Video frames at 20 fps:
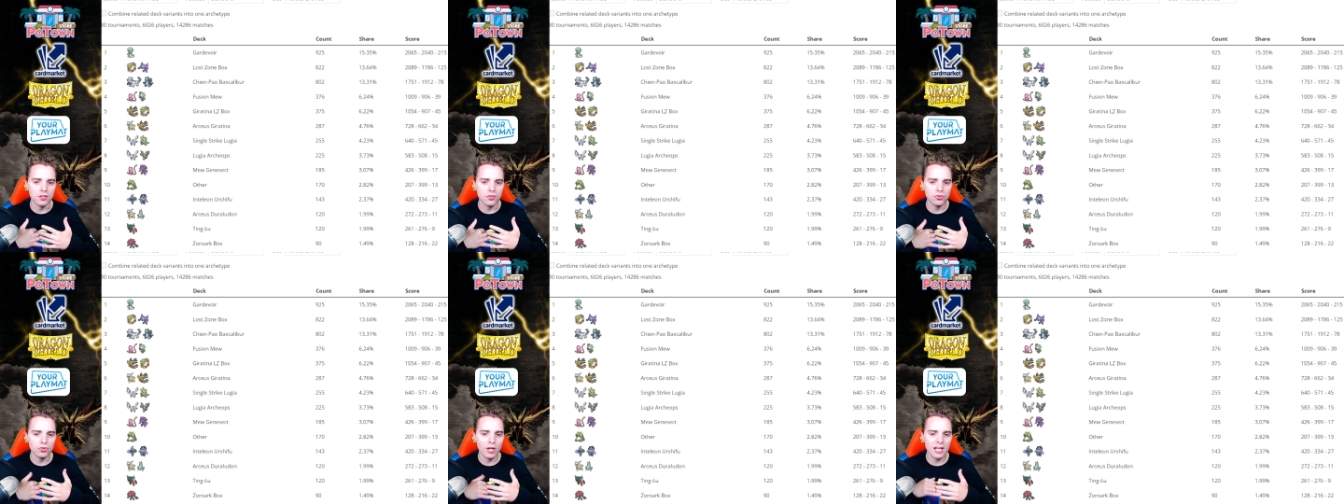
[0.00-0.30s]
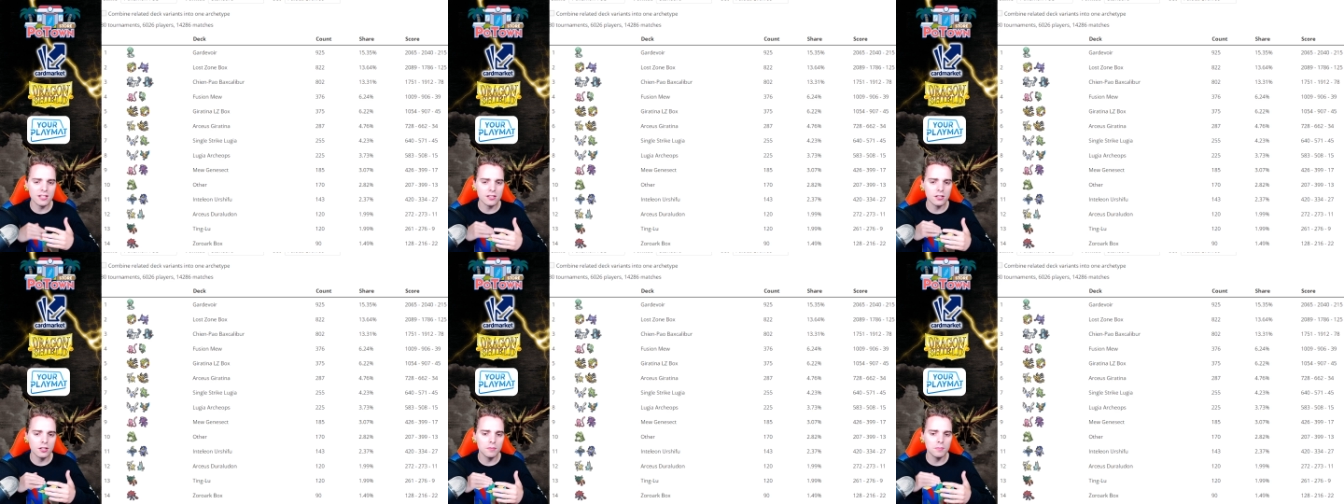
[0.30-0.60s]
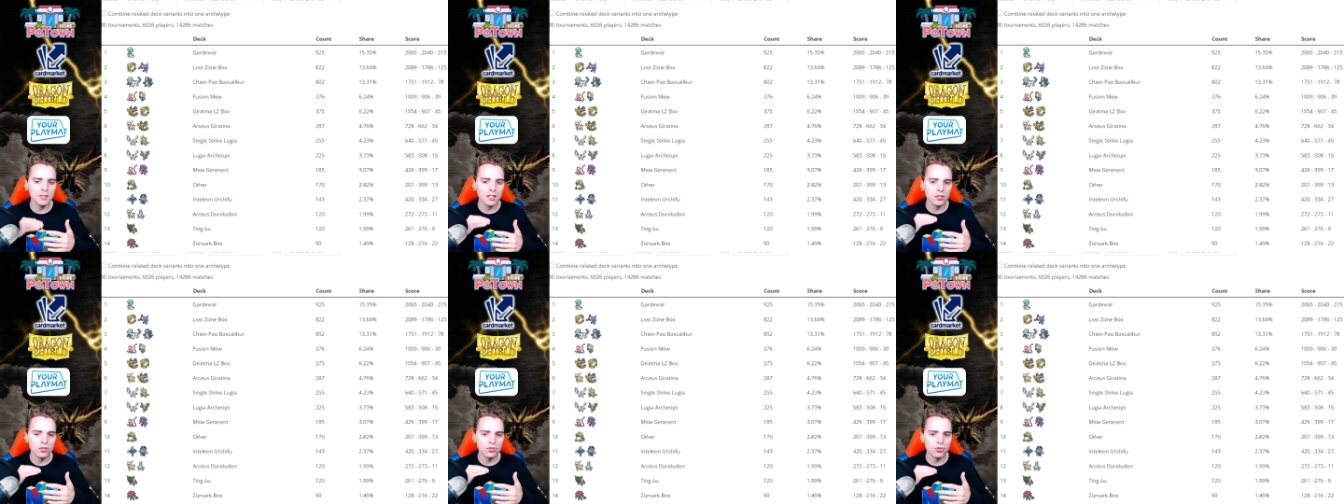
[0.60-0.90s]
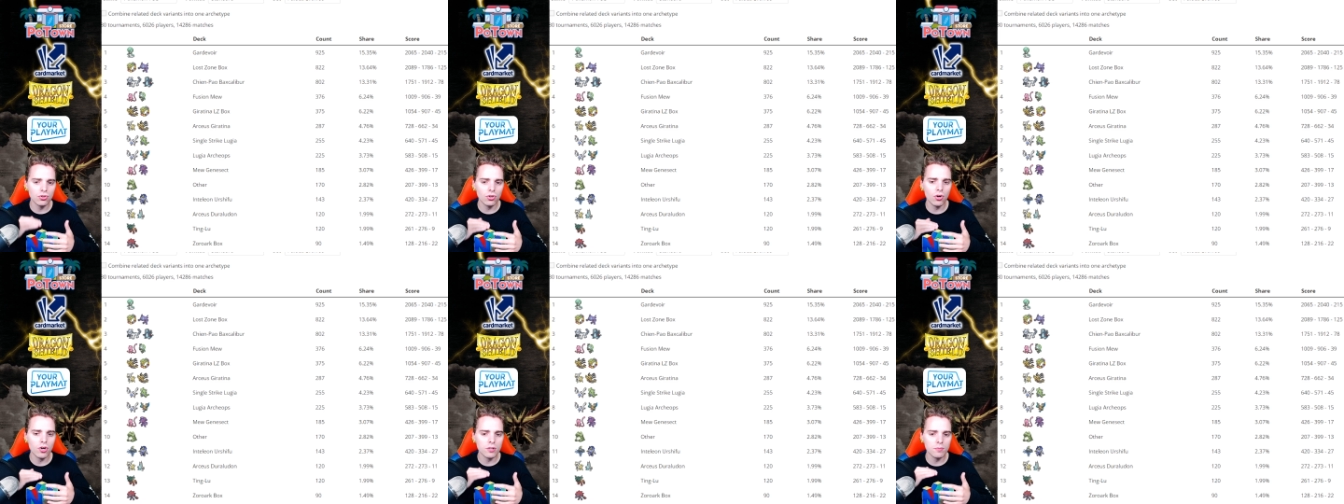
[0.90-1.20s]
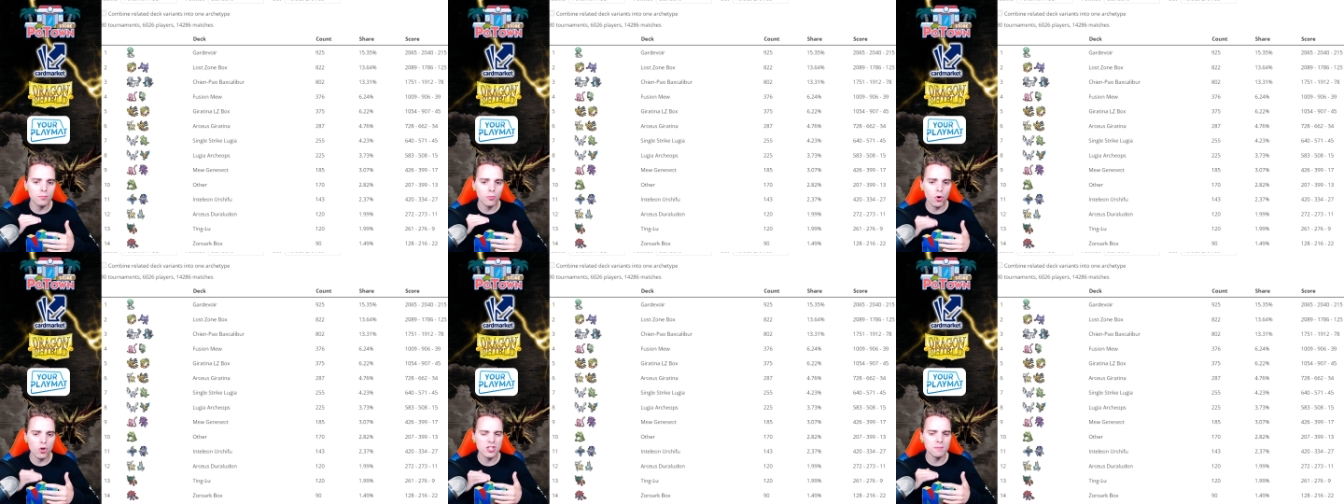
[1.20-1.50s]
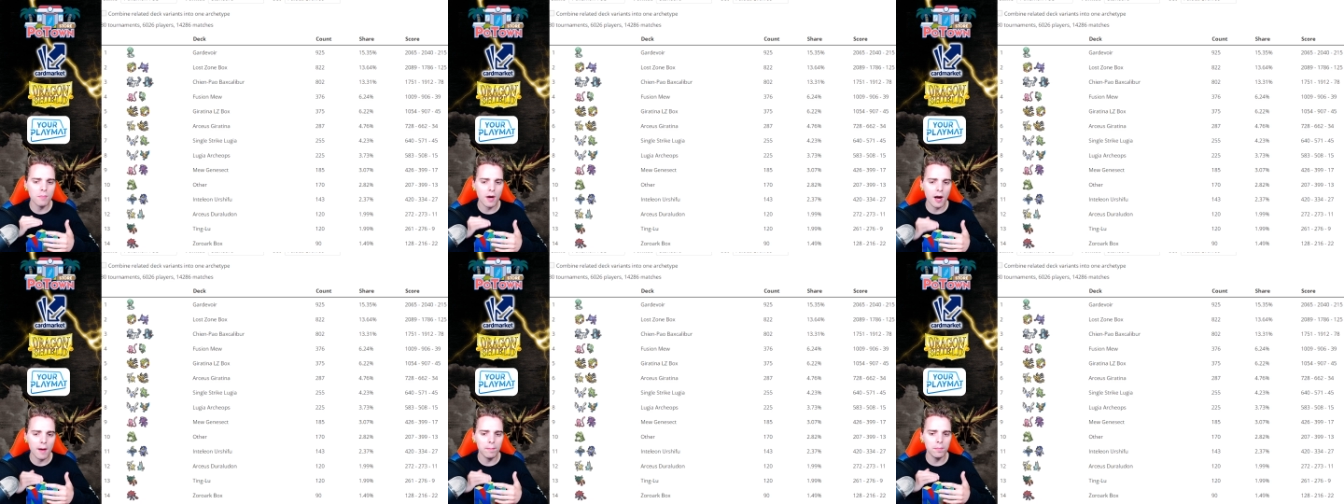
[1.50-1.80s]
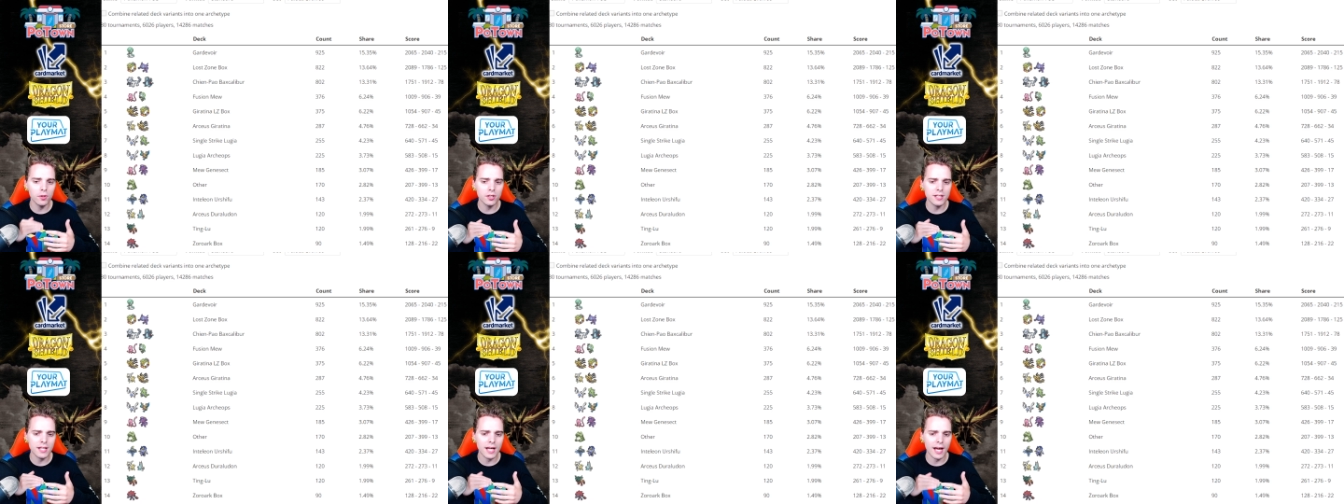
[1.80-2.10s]
So that's gonna be the third most
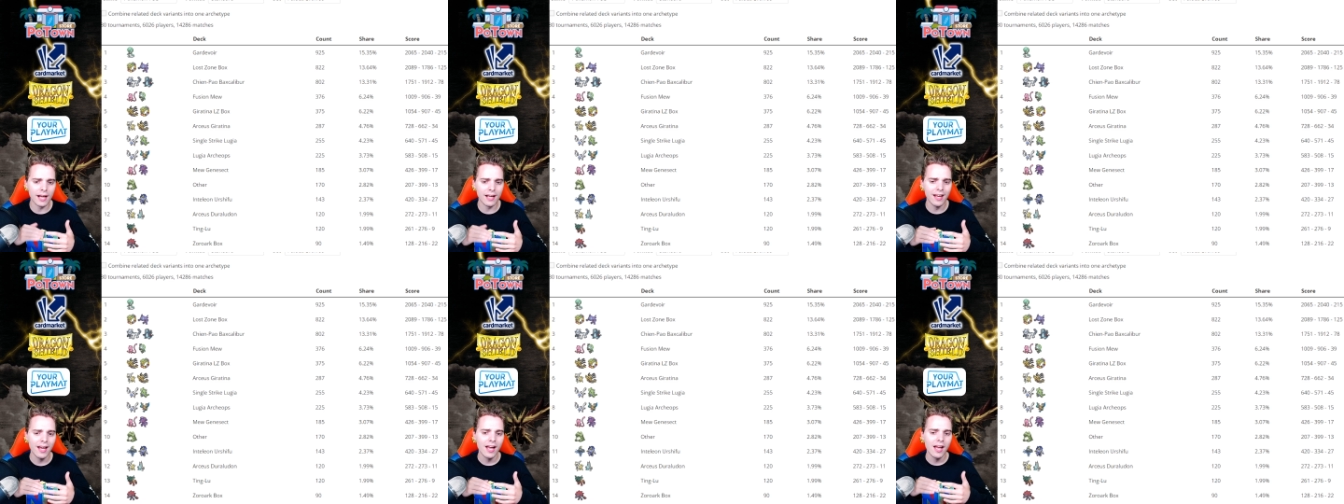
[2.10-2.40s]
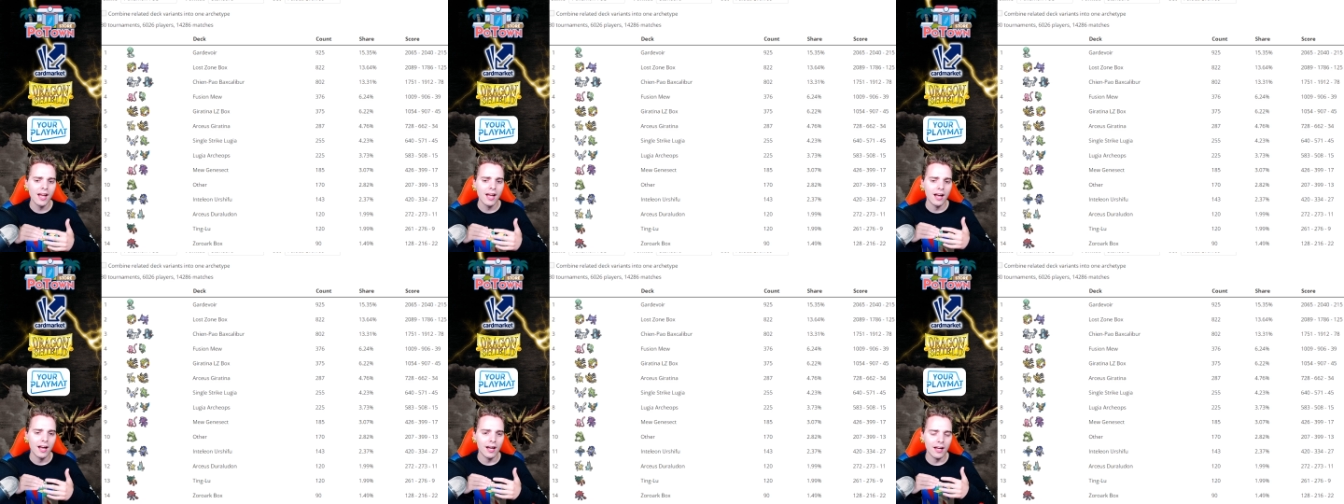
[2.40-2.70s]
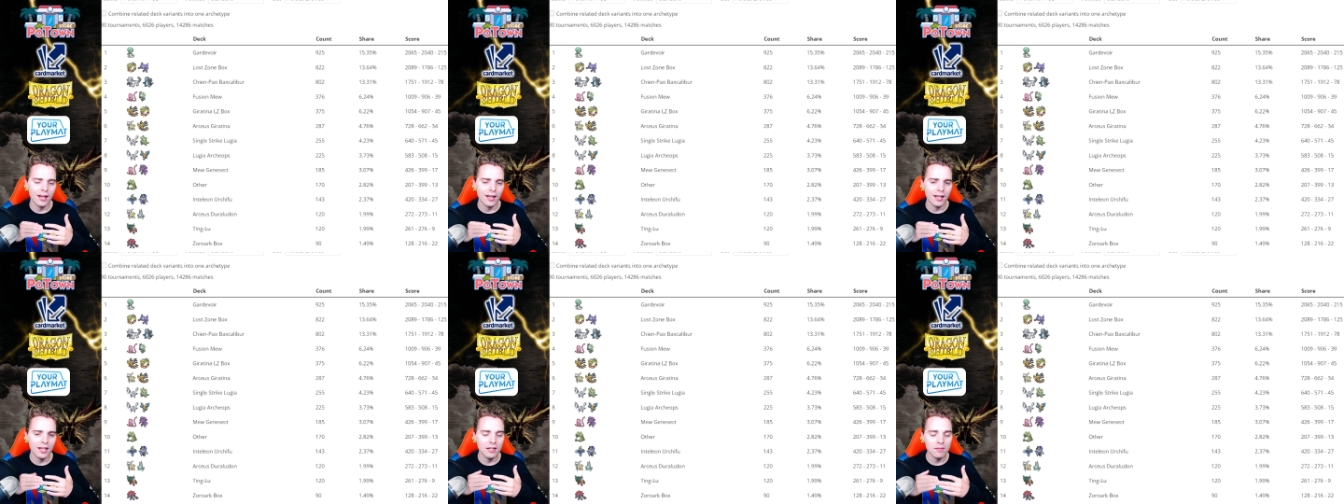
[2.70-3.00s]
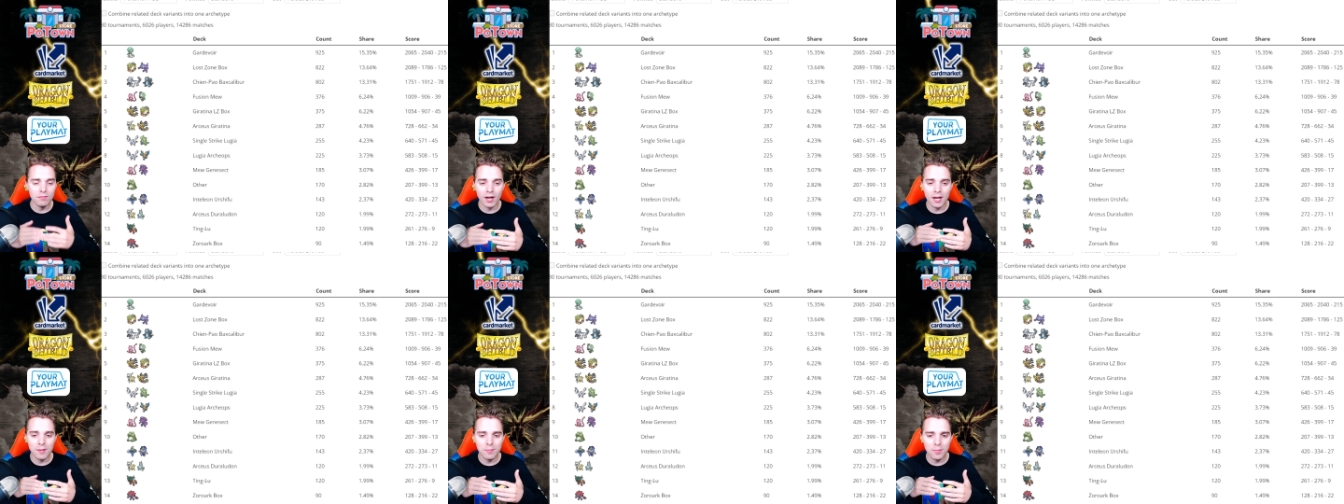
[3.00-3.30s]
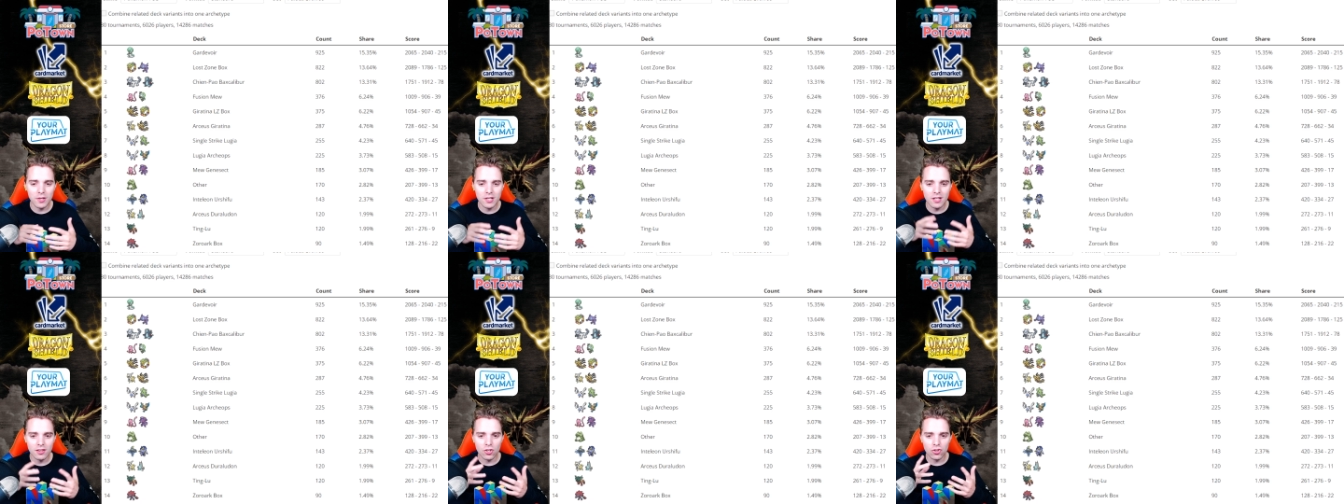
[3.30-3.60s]
popular deck, uh, in my opinion.